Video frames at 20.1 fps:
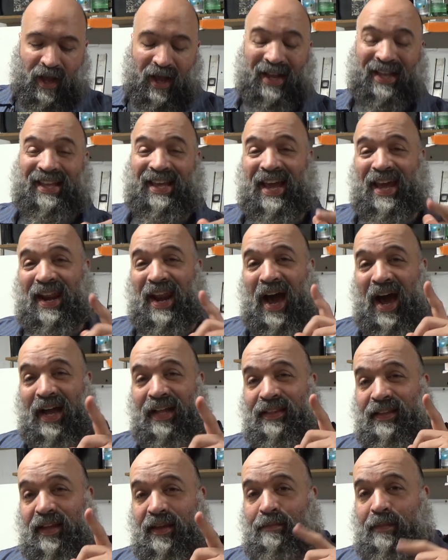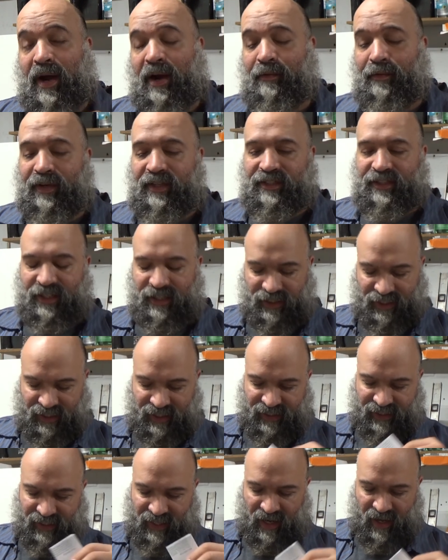again, I did my research
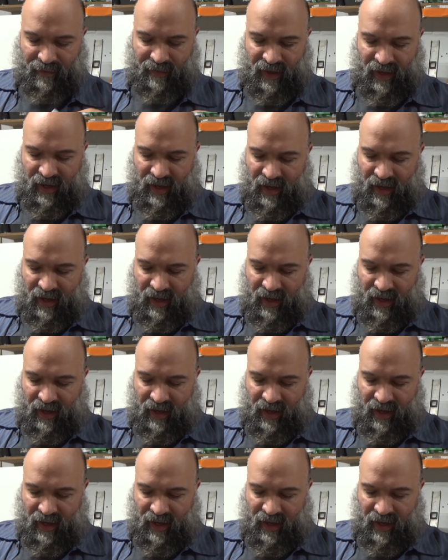this time.